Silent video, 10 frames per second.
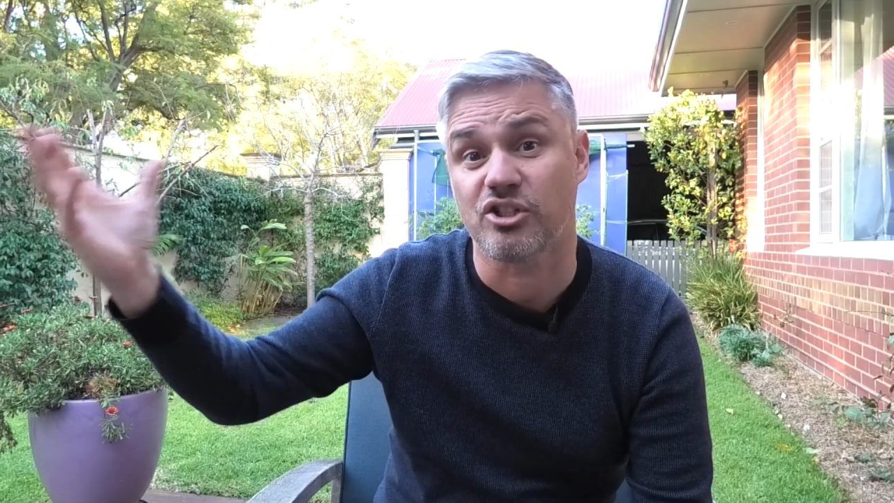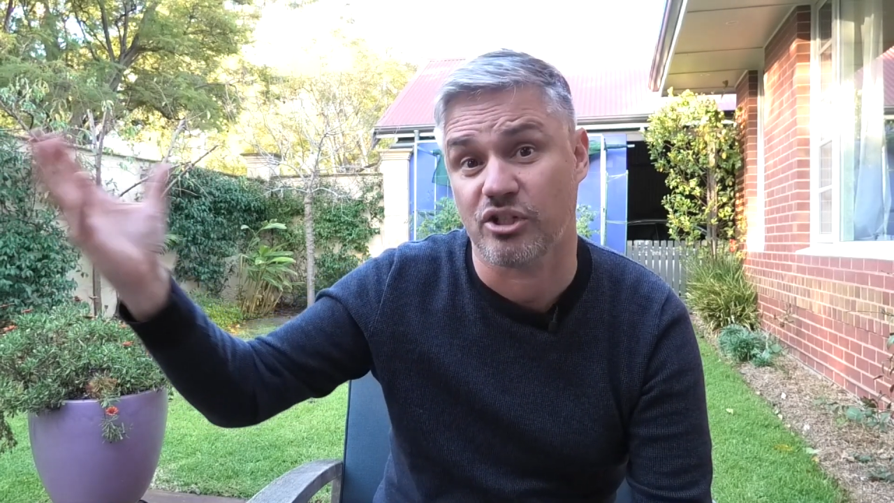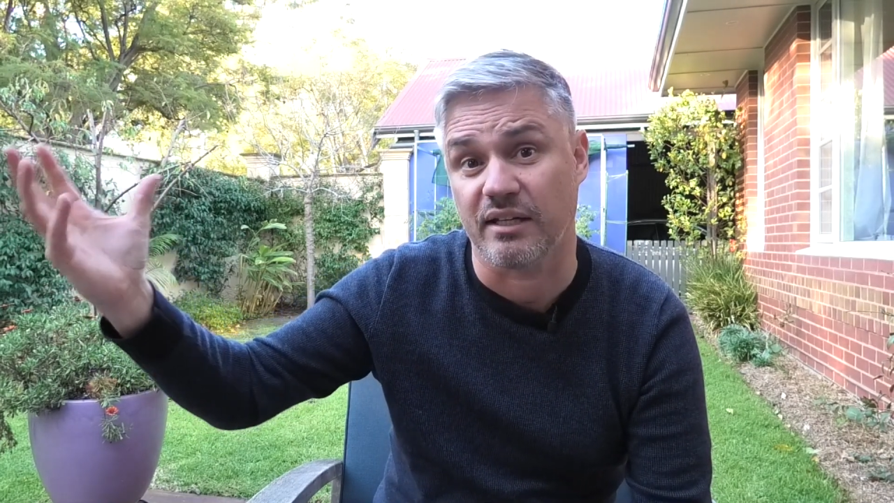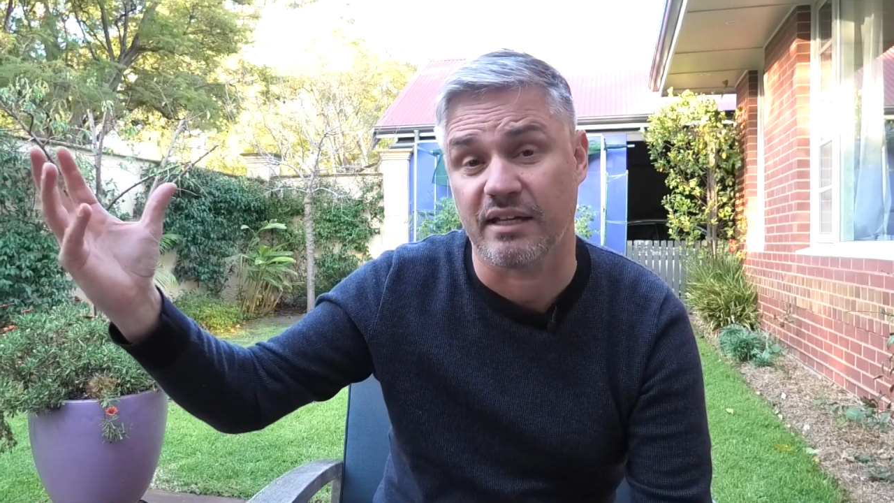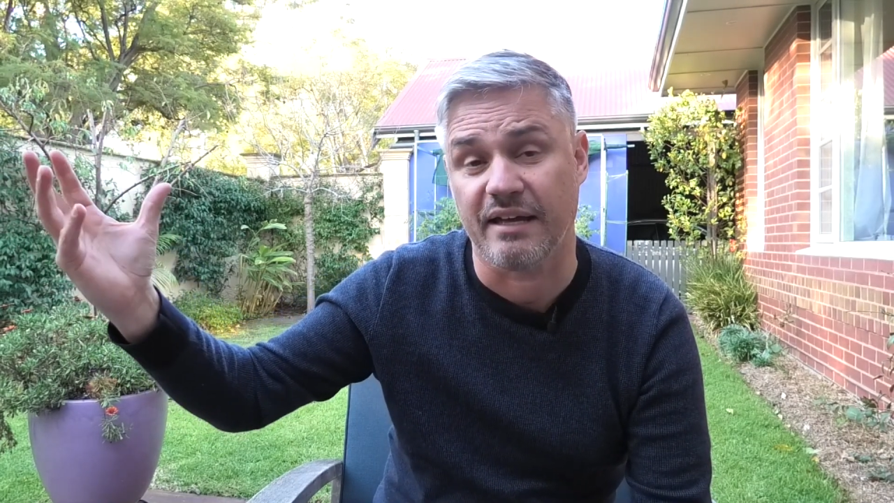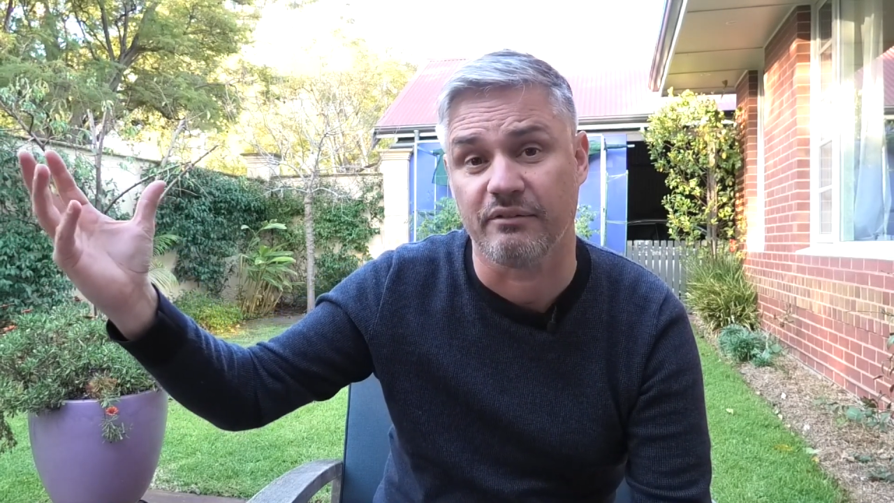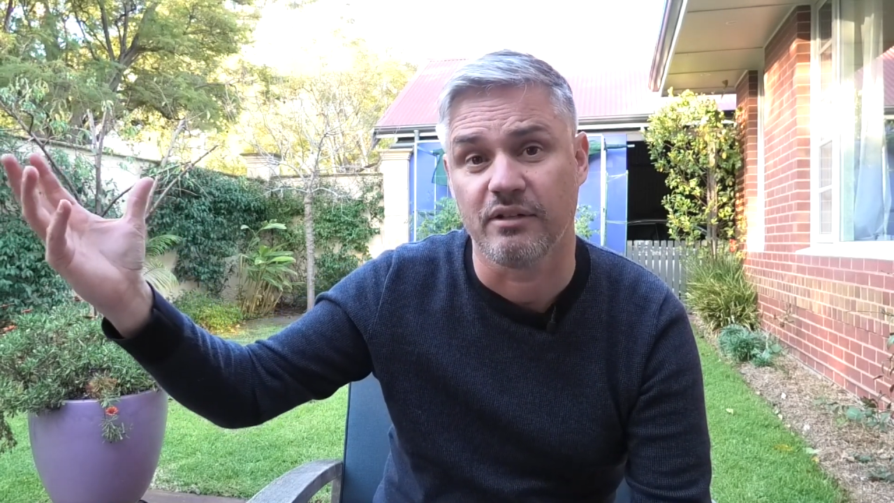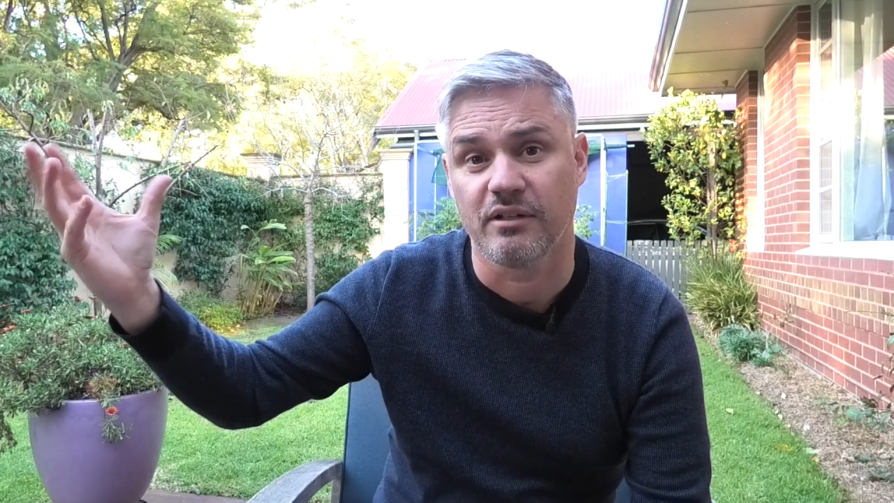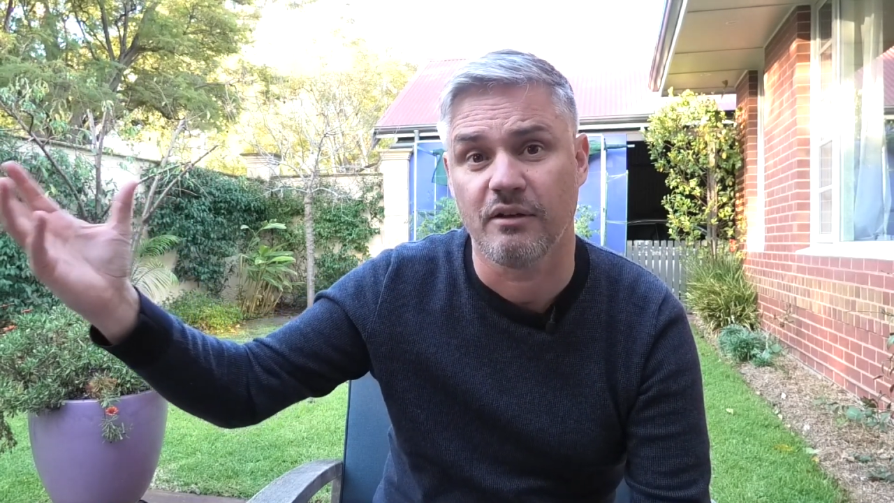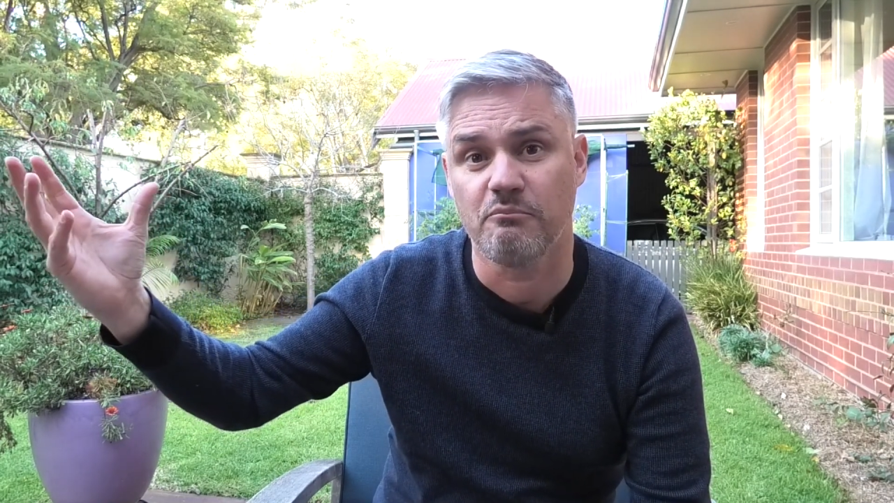to shut down
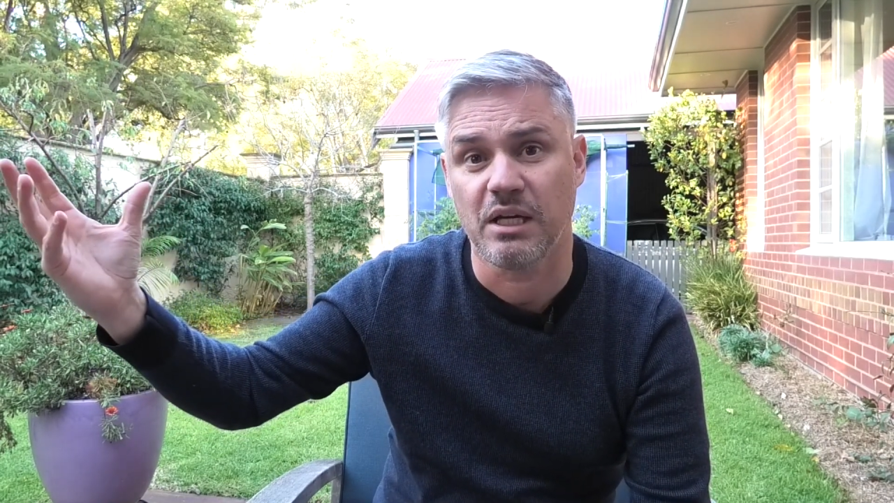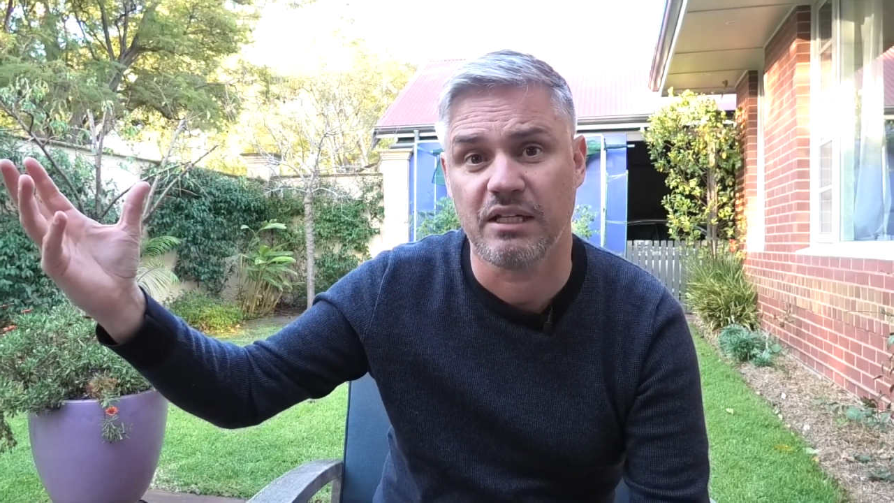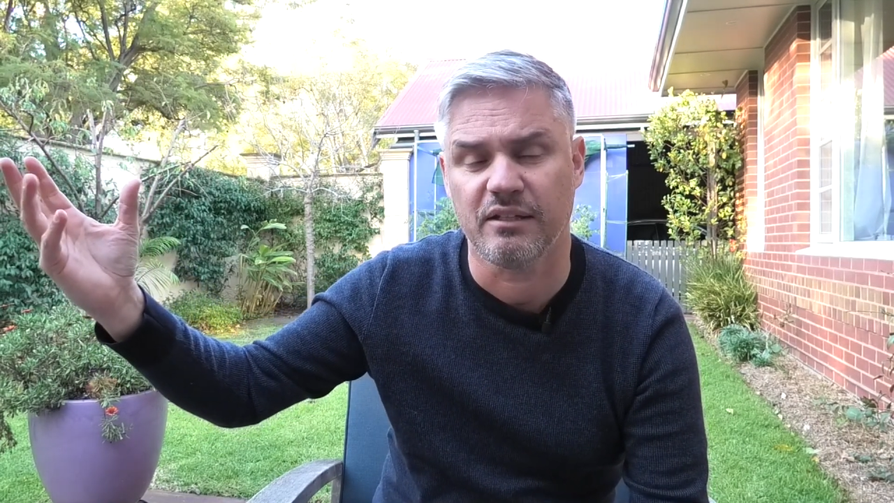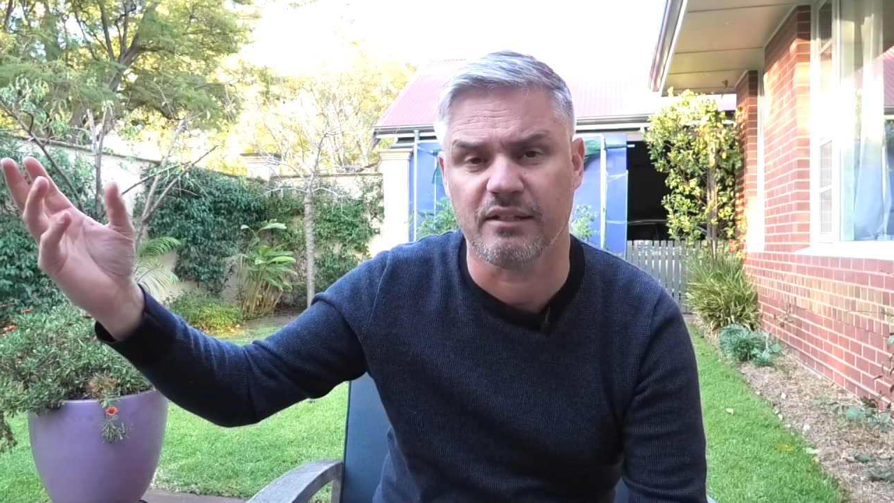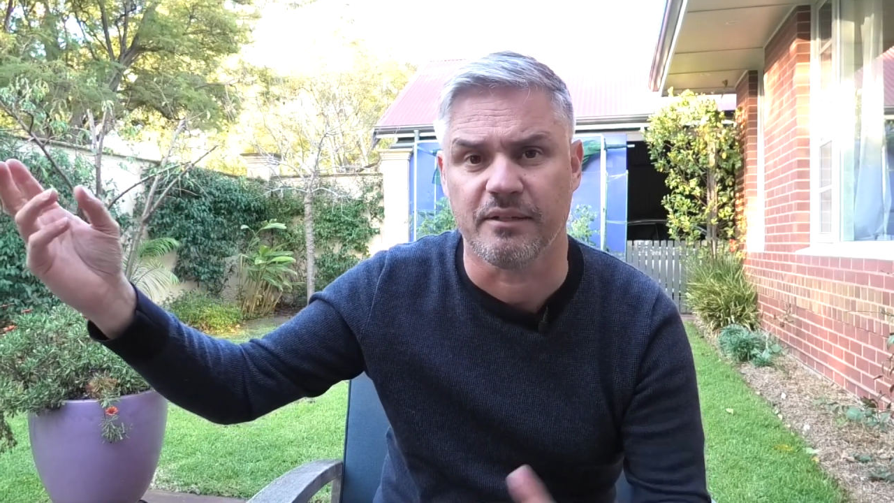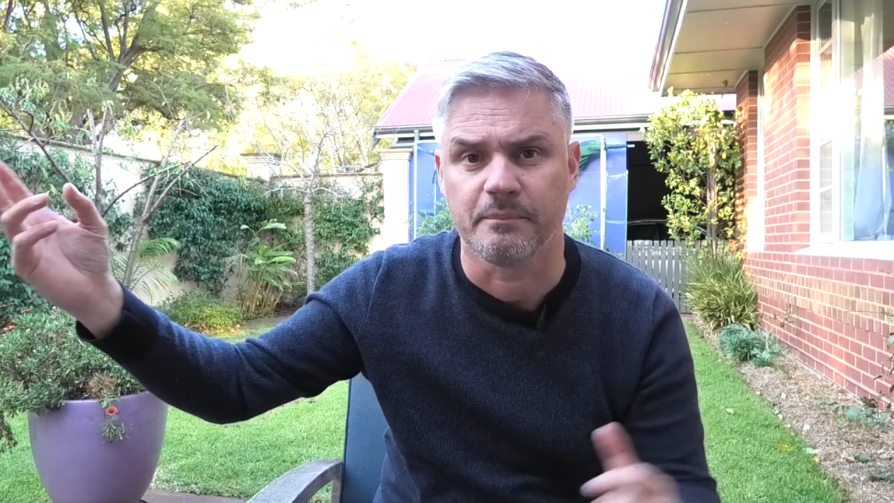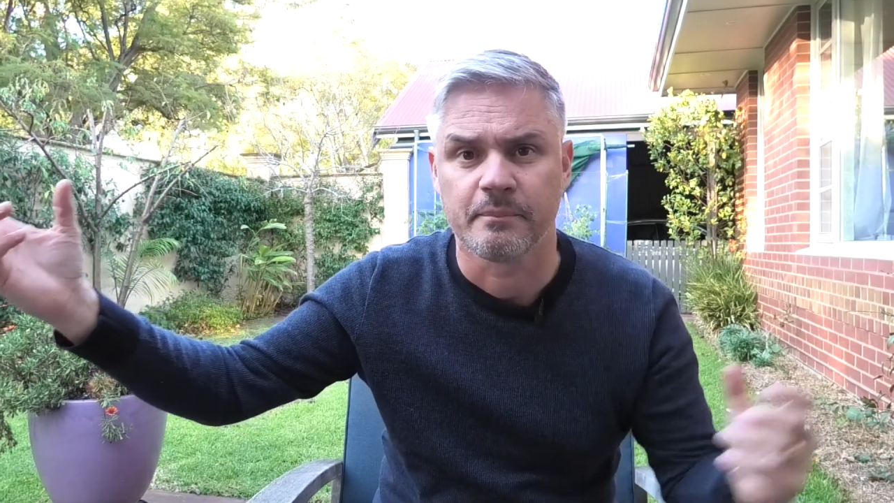immediately.